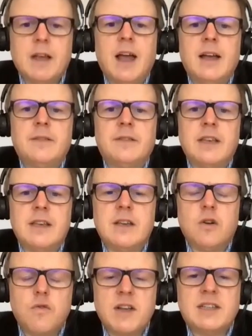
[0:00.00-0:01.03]
The
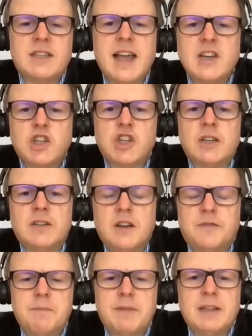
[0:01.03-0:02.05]
orientation
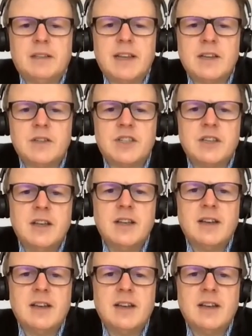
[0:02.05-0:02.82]
of the buildings